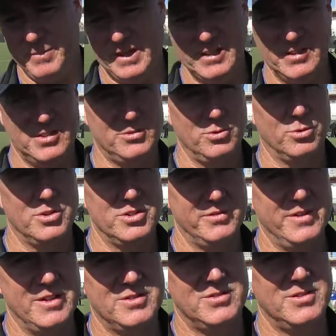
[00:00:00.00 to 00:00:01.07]
biggest stories
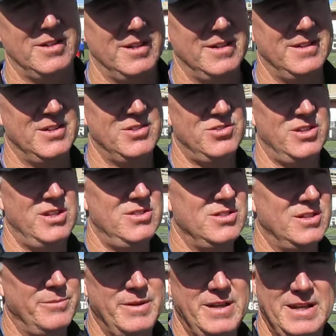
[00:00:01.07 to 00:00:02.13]
of this
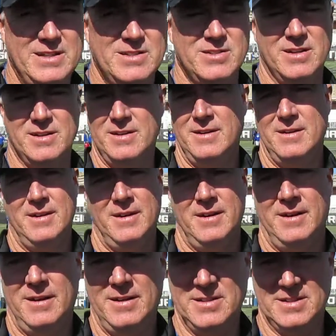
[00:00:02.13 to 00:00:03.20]
season. He's
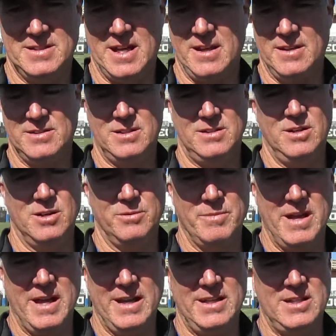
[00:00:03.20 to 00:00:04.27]
a talented young
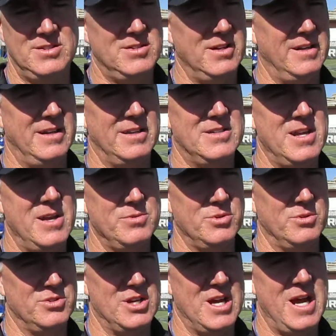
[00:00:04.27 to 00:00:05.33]
man. He's done an
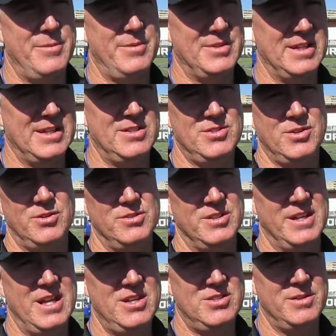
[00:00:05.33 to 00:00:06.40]
exceptional job. I think he's third in
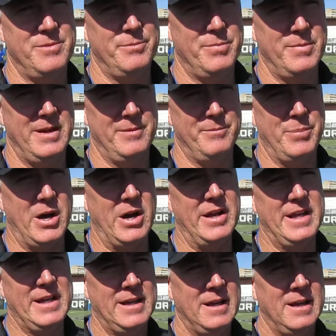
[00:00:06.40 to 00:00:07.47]
the nation in
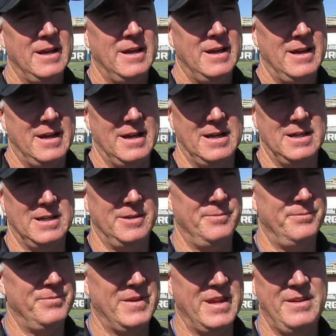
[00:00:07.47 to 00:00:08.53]
punting.
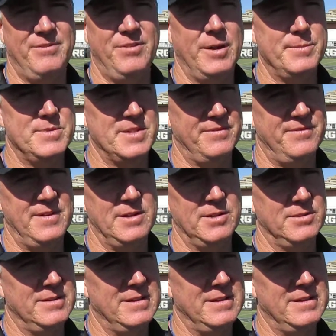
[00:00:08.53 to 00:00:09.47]
He flips the field